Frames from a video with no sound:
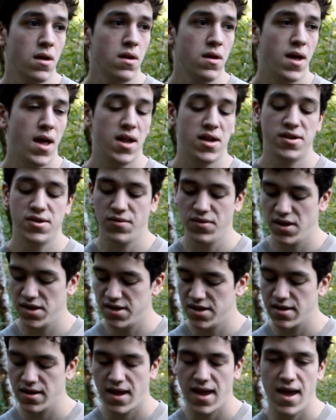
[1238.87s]
And so this
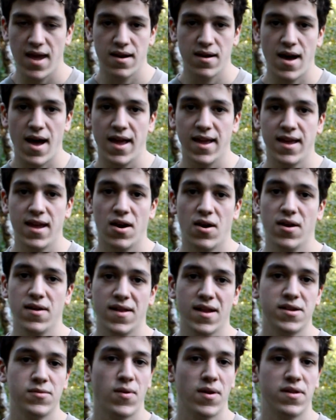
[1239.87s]
is the kit I carry.
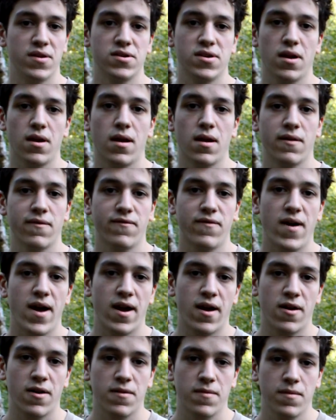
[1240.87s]
That's why there's a lot of
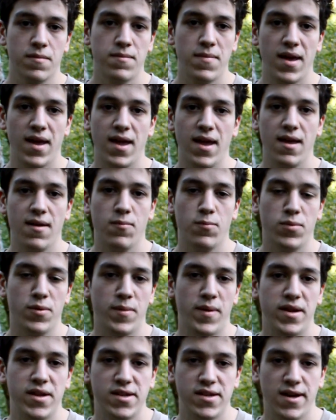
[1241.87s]
fire making
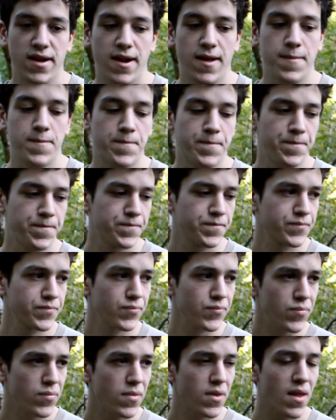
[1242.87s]
implements in it.
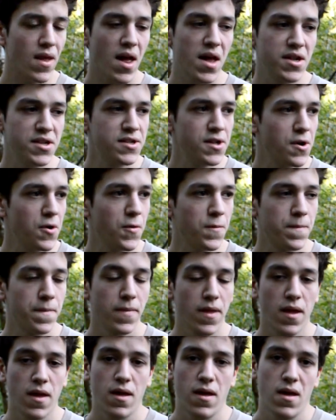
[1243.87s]
And so,
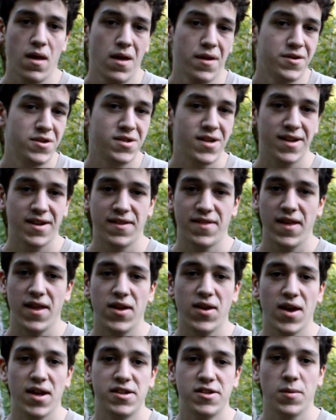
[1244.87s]
just like to thank
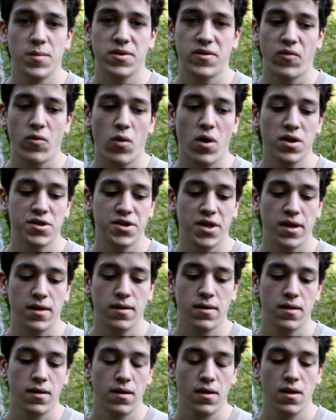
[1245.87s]
you guys so much for watching.
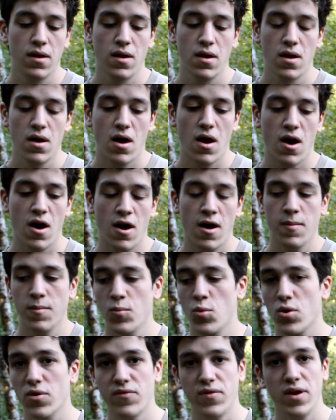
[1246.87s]

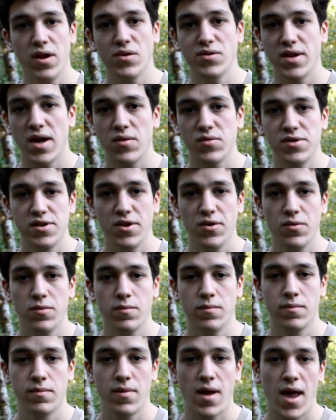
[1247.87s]
More videos out soon,
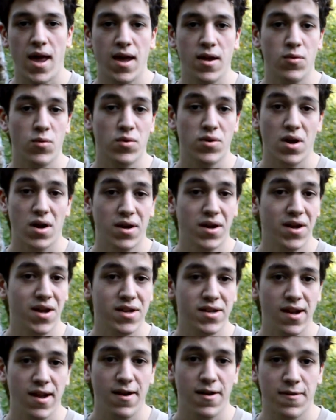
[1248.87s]
and talk to you
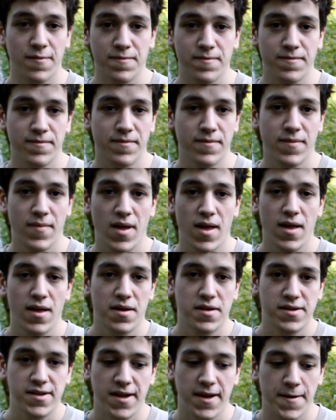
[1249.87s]
guys later.
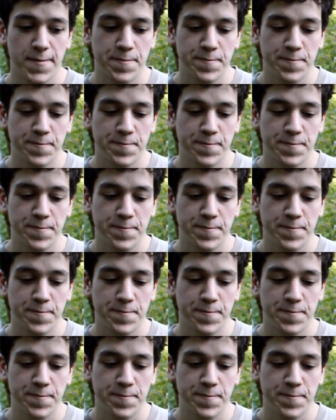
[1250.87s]
See ya.